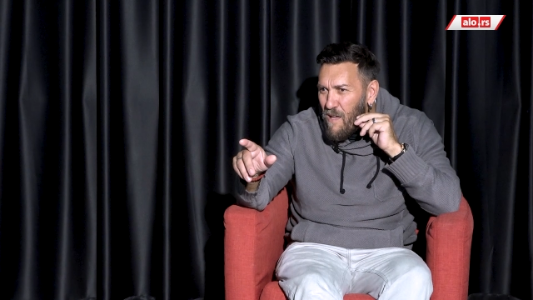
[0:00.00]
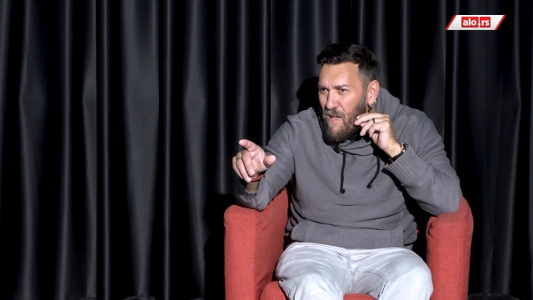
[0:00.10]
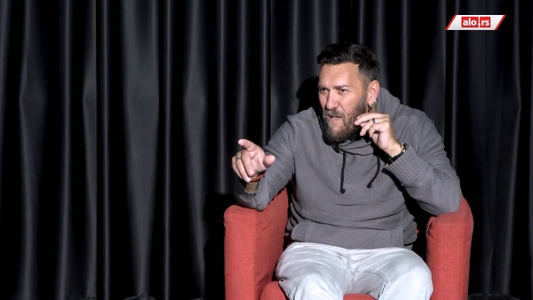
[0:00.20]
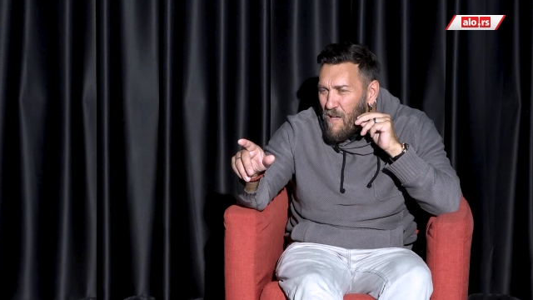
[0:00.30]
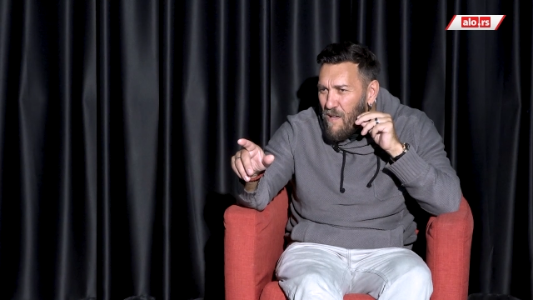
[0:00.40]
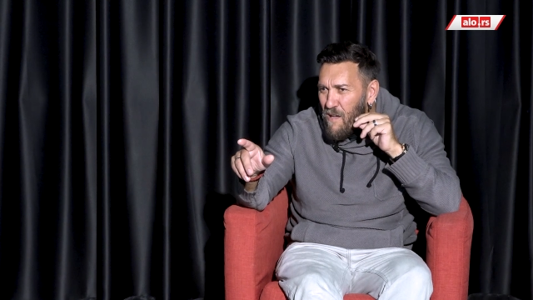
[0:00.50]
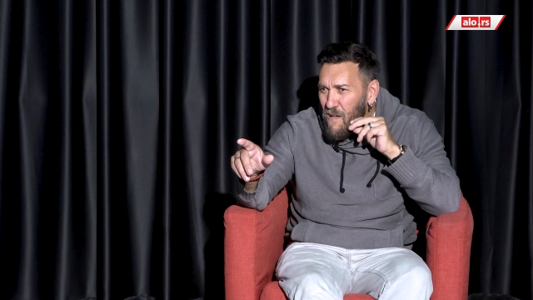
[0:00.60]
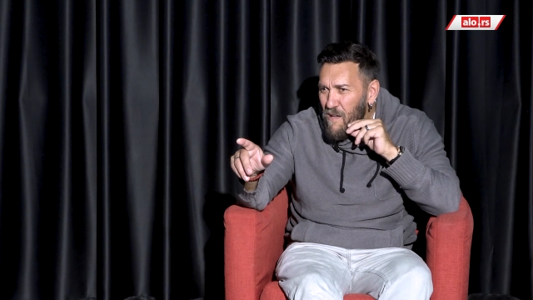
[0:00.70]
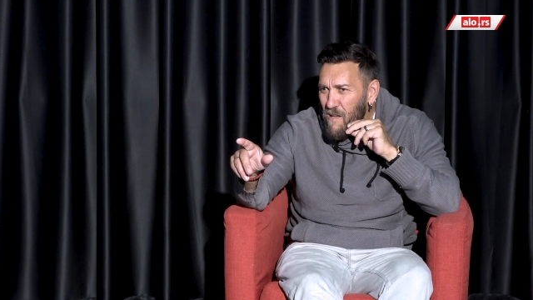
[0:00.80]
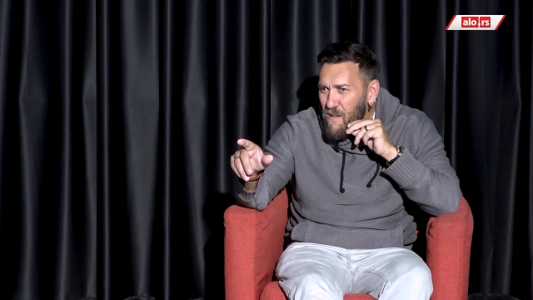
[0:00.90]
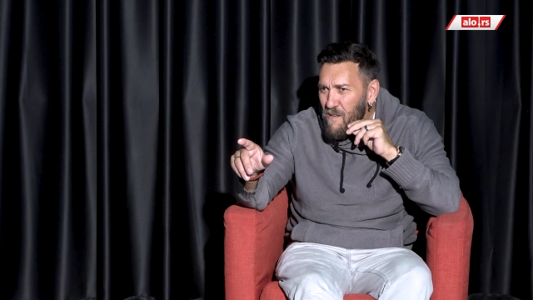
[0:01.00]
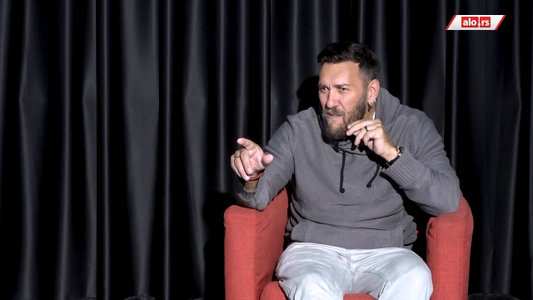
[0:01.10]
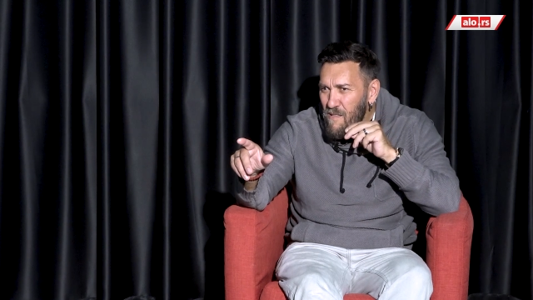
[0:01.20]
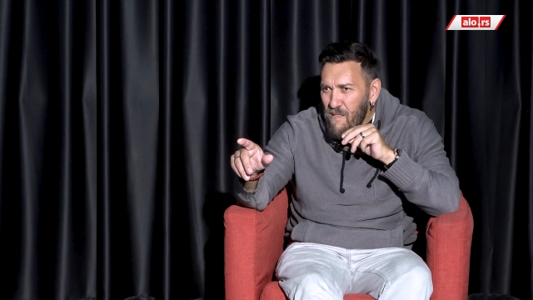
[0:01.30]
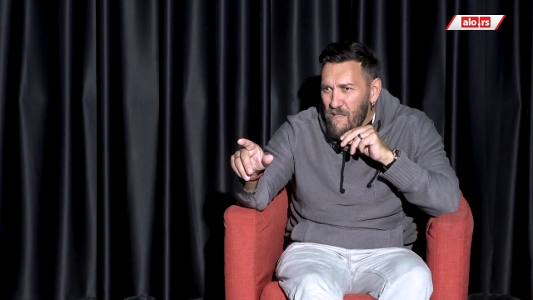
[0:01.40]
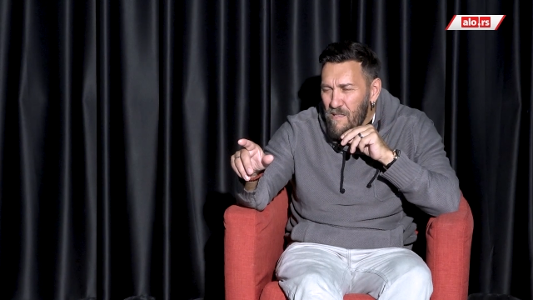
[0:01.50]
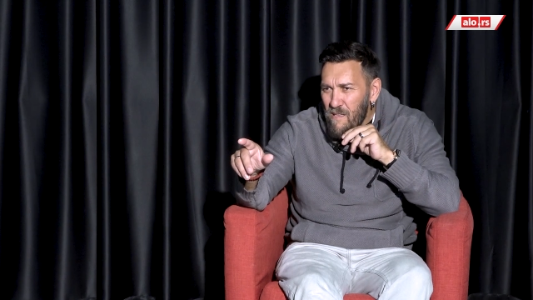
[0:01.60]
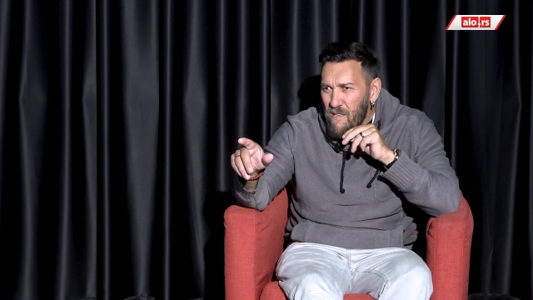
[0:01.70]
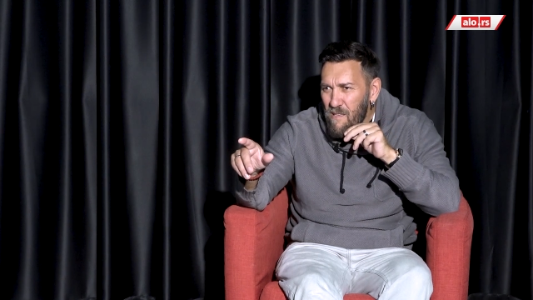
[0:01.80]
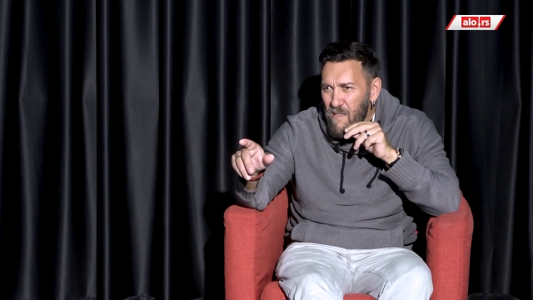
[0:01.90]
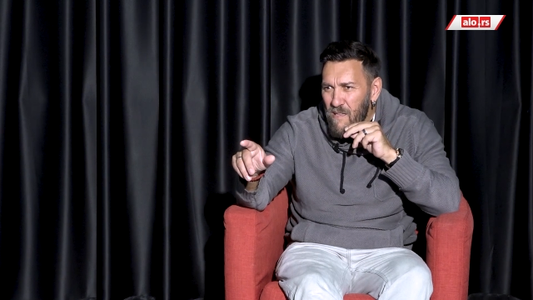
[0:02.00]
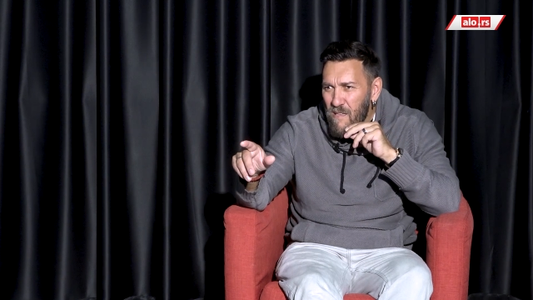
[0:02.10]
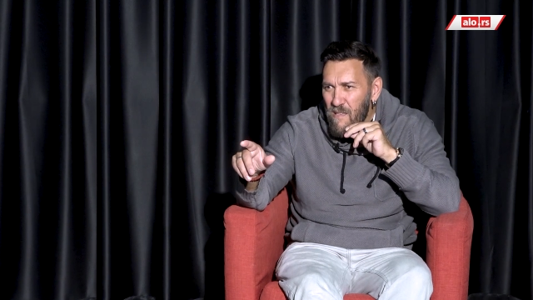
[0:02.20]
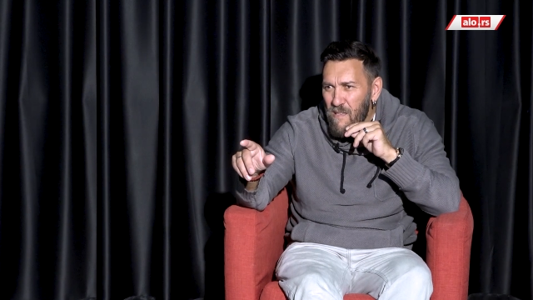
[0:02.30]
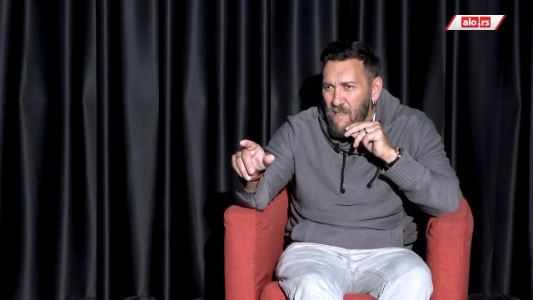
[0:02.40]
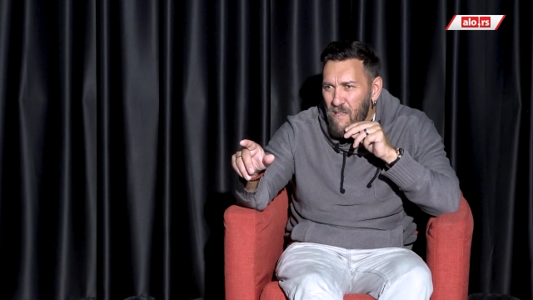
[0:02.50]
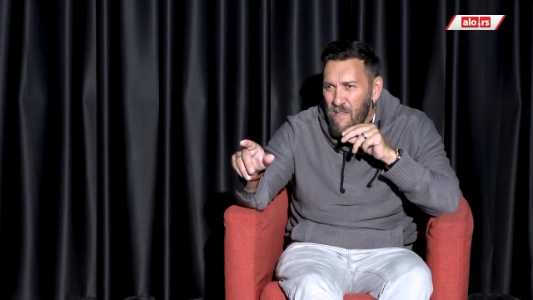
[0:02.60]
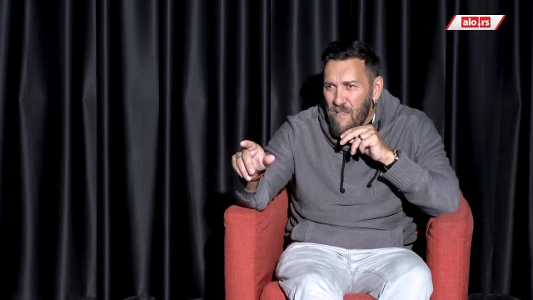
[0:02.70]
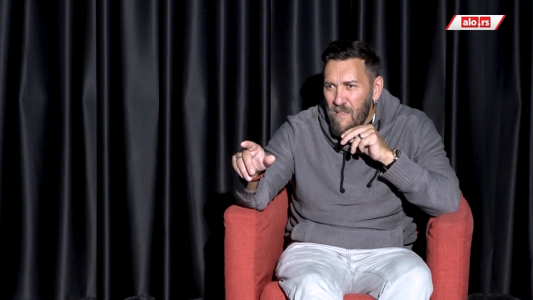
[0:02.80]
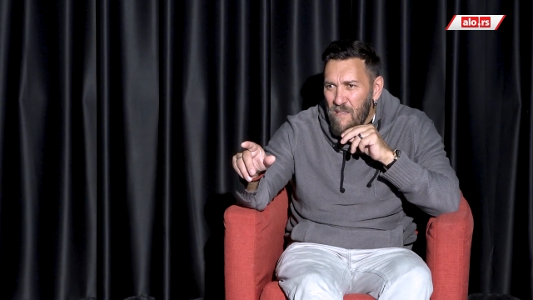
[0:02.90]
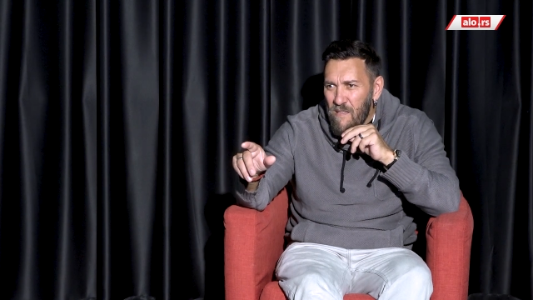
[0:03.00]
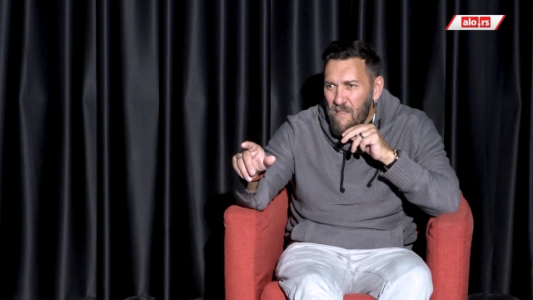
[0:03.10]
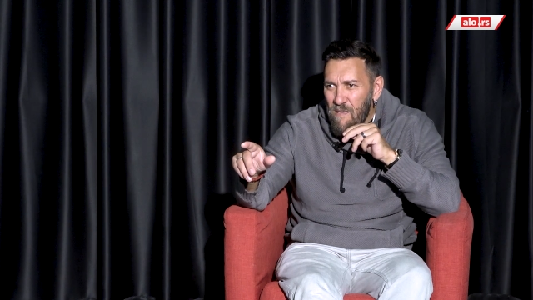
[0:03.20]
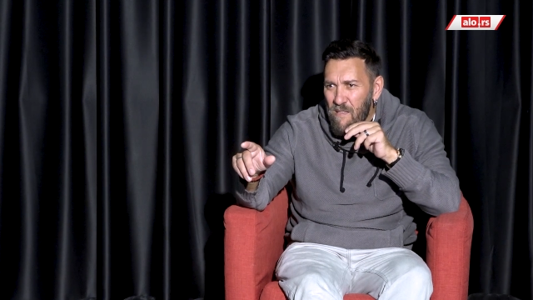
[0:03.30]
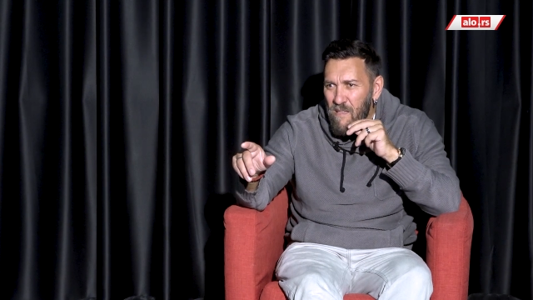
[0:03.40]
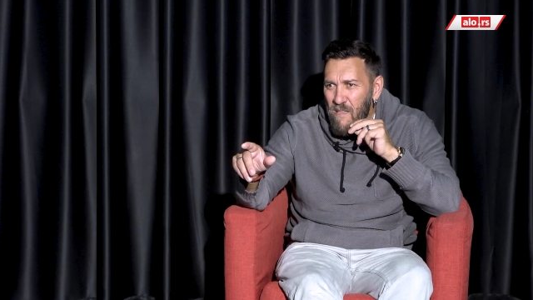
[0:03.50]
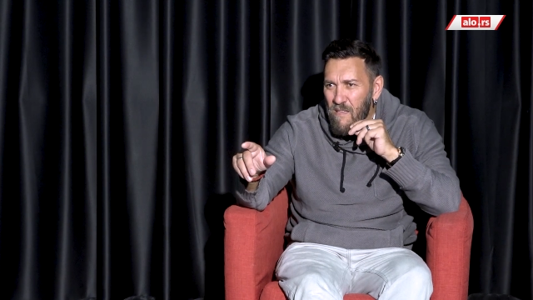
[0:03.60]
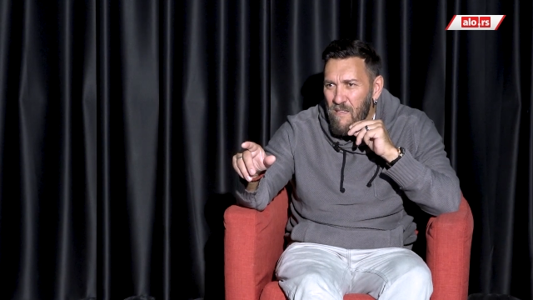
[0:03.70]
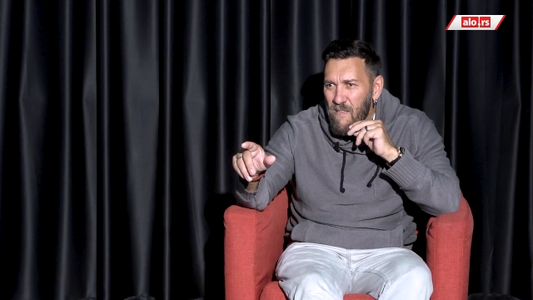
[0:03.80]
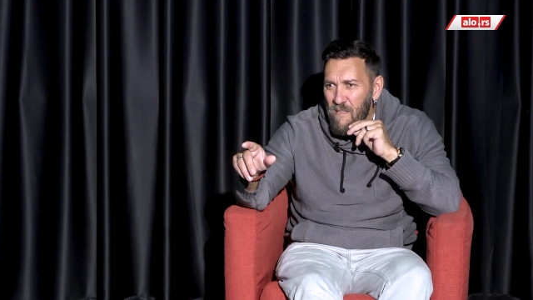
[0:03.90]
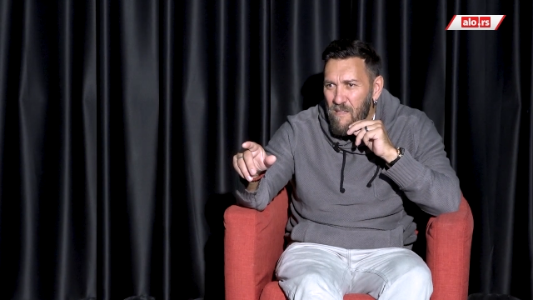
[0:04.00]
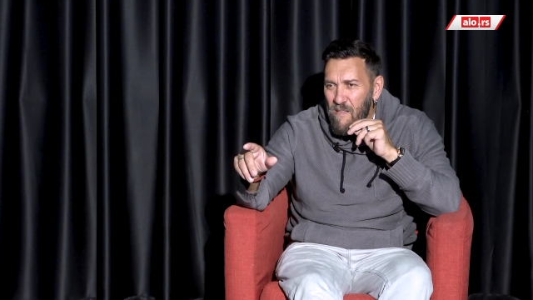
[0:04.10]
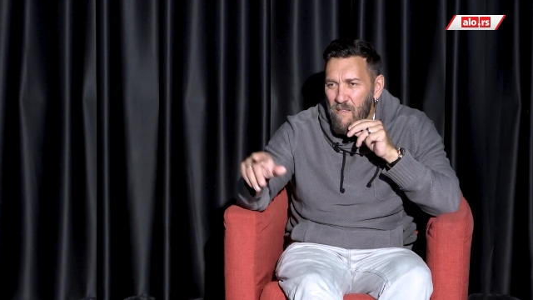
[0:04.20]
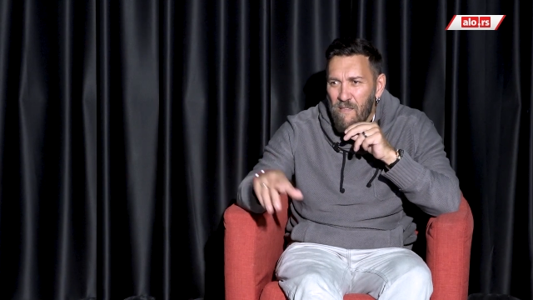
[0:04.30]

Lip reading: (no one is talking)